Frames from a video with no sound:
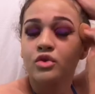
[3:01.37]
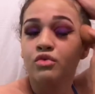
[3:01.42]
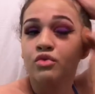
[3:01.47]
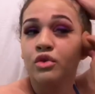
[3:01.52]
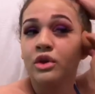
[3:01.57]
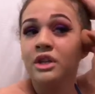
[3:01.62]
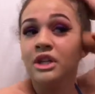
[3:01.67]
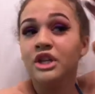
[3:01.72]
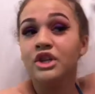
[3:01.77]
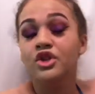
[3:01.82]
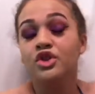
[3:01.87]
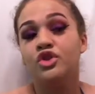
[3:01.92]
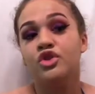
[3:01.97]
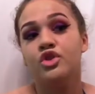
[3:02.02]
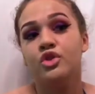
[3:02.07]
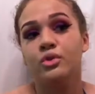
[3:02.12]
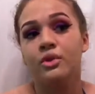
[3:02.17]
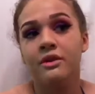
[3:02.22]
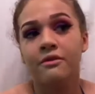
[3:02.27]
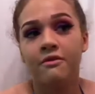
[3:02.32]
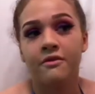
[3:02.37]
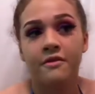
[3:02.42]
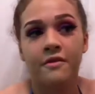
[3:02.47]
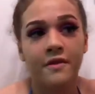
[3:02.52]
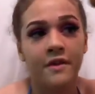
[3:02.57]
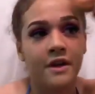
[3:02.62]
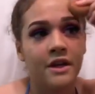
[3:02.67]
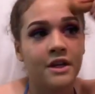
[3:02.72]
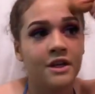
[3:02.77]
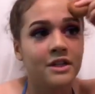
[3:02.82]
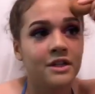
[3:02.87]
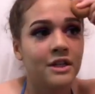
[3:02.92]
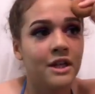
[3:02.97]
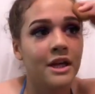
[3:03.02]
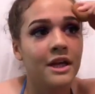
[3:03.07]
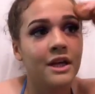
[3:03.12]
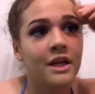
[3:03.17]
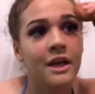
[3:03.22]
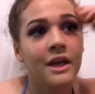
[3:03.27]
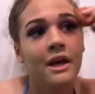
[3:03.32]
a really dewy finish.
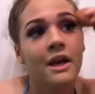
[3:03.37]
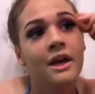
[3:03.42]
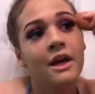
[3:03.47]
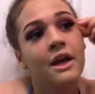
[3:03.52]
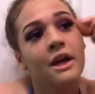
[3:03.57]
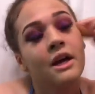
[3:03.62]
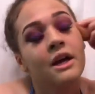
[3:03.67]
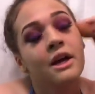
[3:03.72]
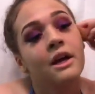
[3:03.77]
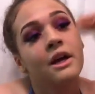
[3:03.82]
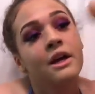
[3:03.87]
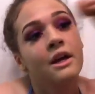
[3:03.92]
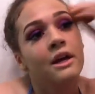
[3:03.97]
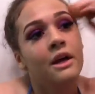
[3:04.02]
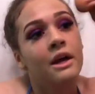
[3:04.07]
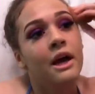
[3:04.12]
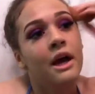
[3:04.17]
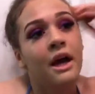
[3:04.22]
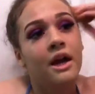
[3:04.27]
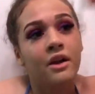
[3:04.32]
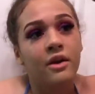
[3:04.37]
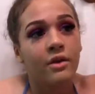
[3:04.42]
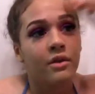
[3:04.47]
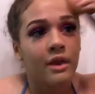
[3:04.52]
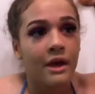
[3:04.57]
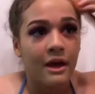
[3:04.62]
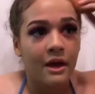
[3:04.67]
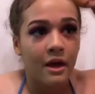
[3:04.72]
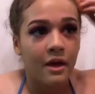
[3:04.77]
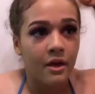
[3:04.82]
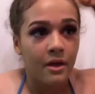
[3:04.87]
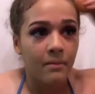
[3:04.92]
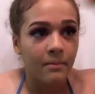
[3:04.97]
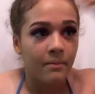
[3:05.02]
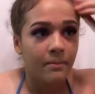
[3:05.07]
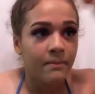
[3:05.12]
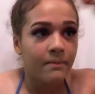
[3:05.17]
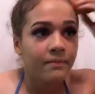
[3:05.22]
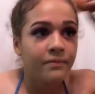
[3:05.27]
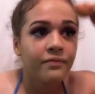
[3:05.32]
Like, I know that
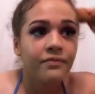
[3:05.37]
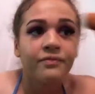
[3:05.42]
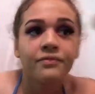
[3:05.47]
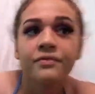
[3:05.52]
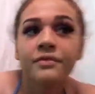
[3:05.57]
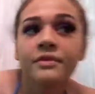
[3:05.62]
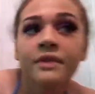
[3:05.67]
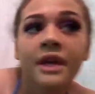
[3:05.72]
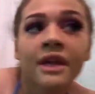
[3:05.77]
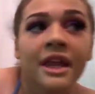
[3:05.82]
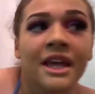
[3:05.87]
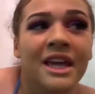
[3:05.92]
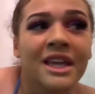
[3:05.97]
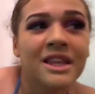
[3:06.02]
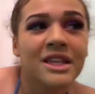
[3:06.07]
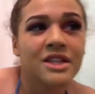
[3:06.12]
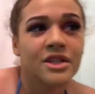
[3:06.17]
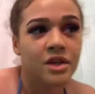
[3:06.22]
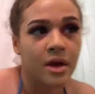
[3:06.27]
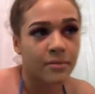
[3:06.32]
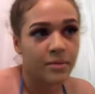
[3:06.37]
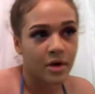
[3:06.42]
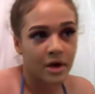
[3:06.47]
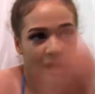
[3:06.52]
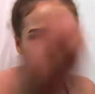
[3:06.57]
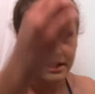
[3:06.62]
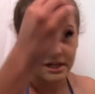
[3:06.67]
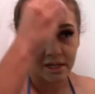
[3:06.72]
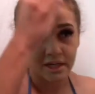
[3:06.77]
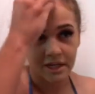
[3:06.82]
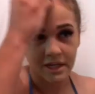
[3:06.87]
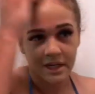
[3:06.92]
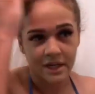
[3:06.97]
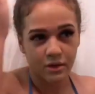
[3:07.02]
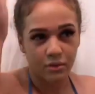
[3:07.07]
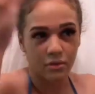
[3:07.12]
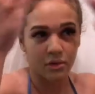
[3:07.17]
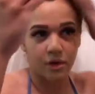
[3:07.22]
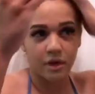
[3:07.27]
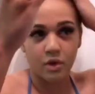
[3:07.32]
like in the summer I tend to
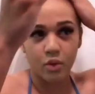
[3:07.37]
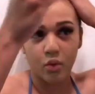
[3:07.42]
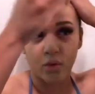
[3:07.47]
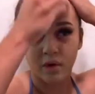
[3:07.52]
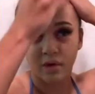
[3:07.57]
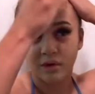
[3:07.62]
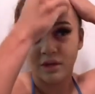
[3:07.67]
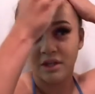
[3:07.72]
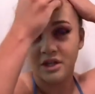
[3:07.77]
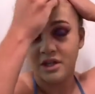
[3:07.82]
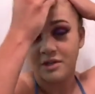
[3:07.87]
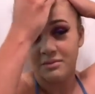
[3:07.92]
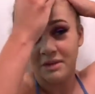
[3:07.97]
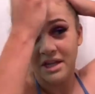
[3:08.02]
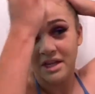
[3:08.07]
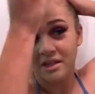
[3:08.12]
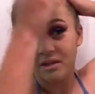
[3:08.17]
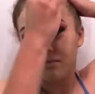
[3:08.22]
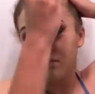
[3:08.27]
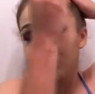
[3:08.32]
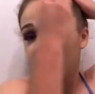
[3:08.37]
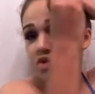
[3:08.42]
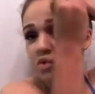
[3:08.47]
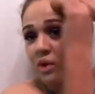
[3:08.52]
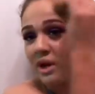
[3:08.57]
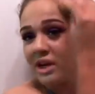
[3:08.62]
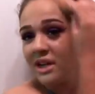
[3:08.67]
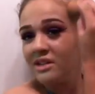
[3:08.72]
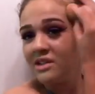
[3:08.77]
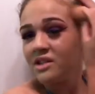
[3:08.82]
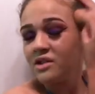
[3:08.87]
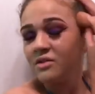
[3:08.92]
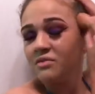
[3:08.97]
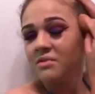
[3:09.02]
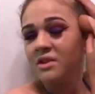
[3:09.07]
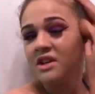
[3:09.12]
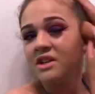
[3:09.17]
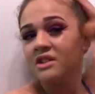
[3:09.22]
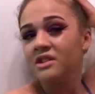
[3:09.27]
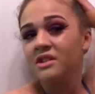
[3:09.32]
get really oily just because I'm sweating so
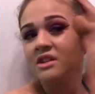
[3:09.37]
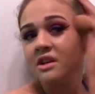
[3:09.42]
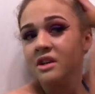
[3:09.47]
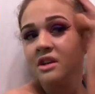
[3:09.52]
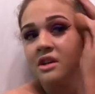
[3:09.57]
much,